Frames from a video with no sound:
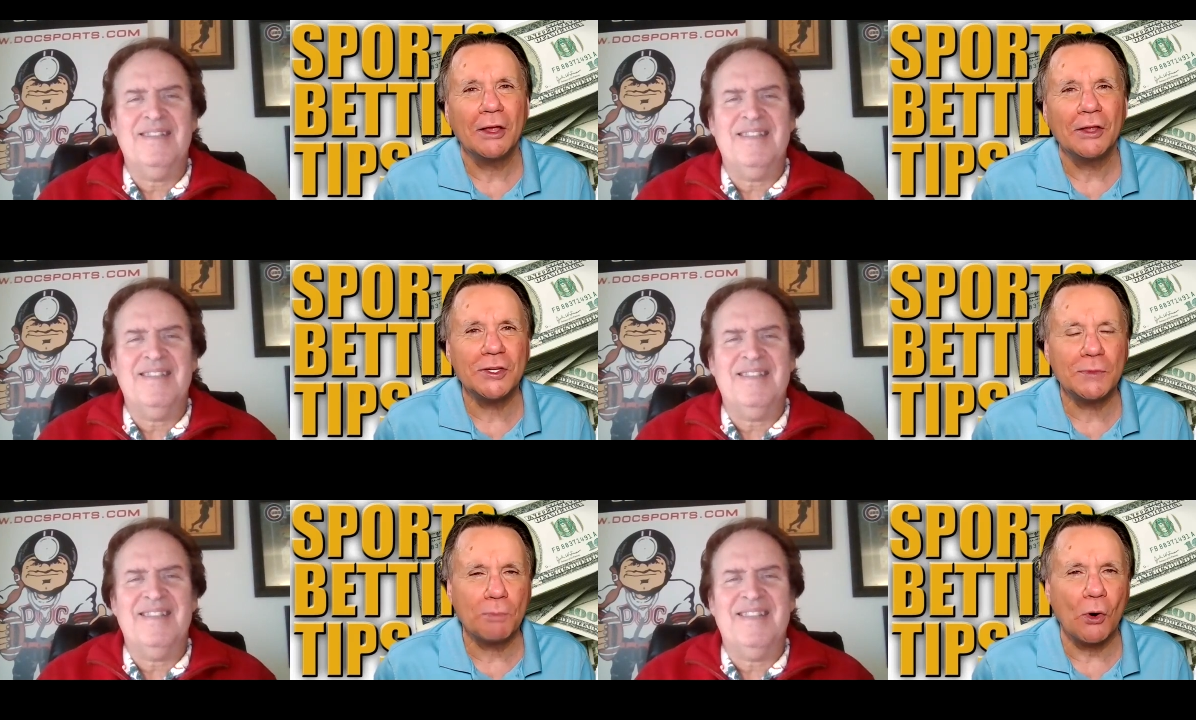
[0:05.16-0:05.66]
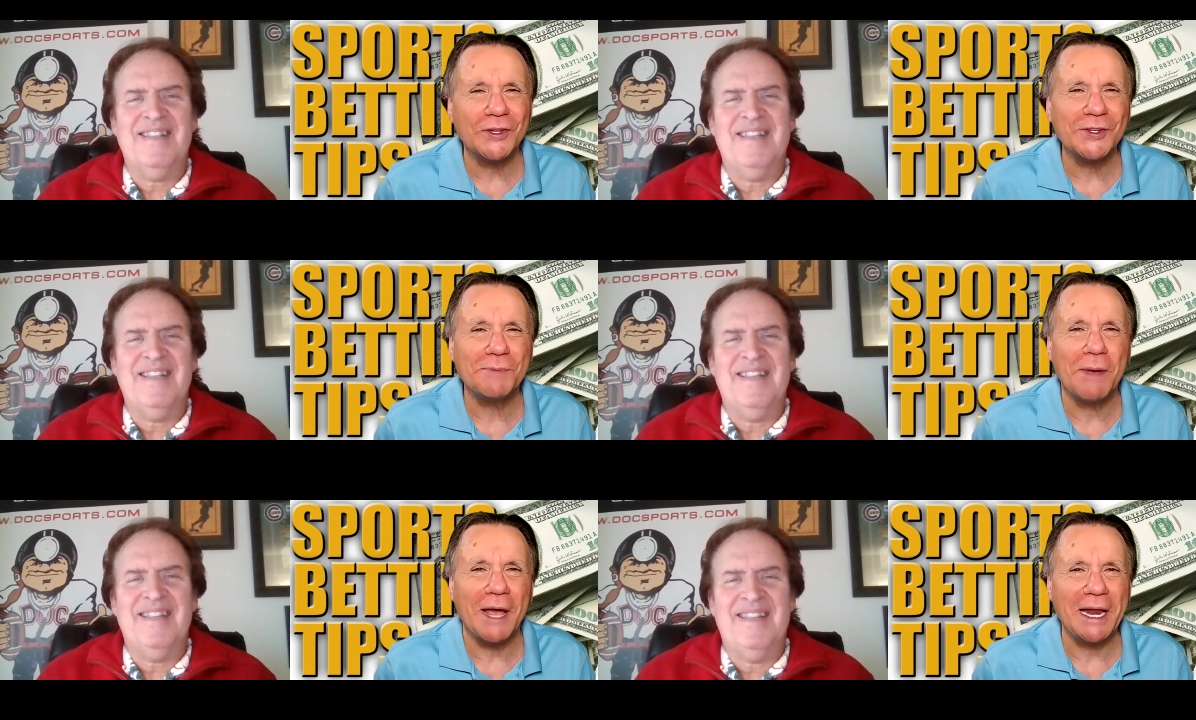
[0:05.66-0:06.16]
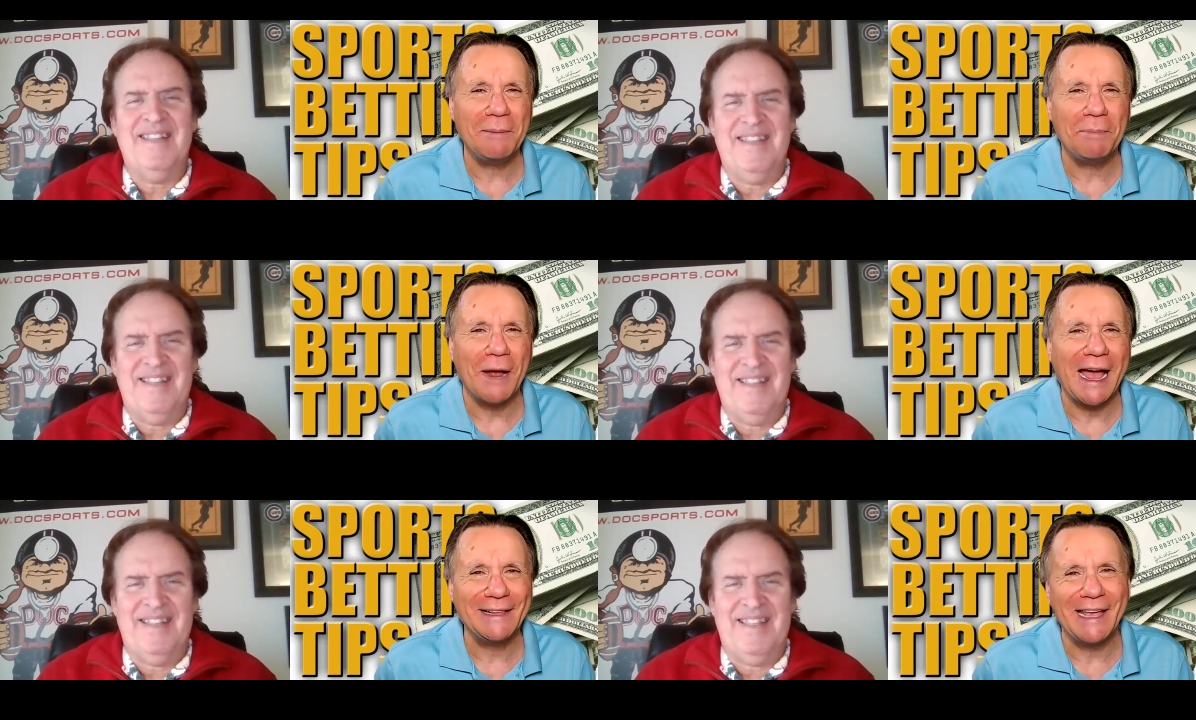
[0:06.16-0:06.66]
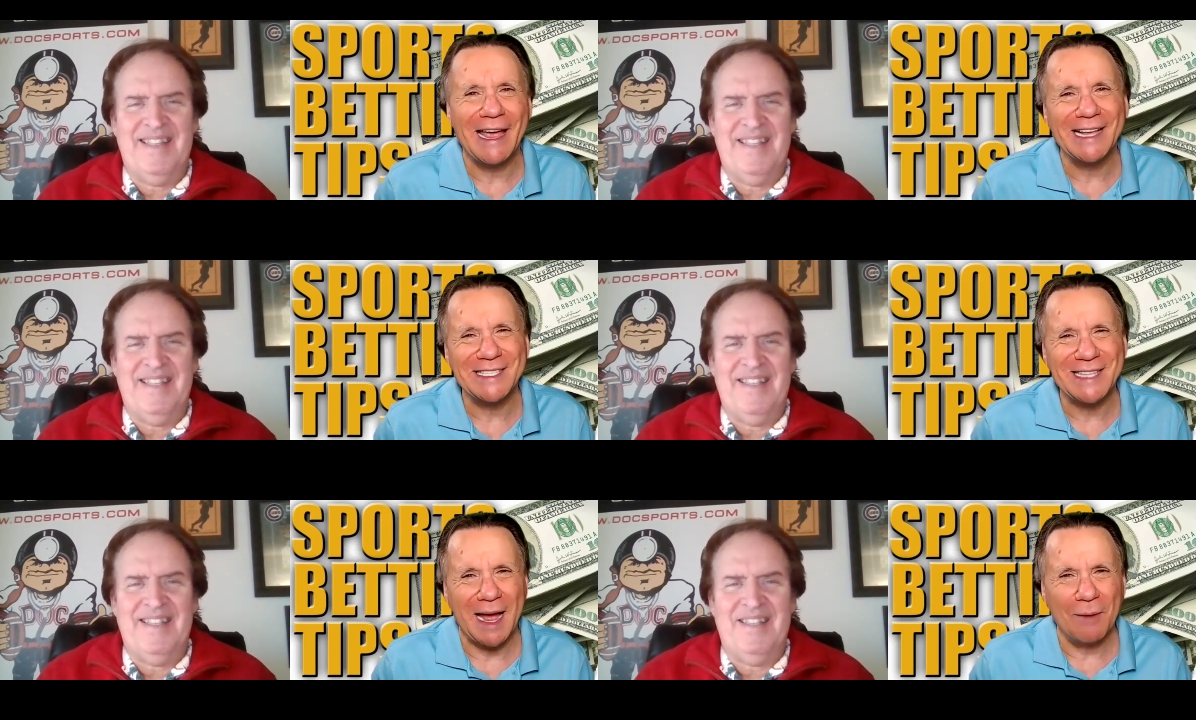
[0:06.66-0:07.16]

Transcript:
Speaker 1: Sports Betting Podcast.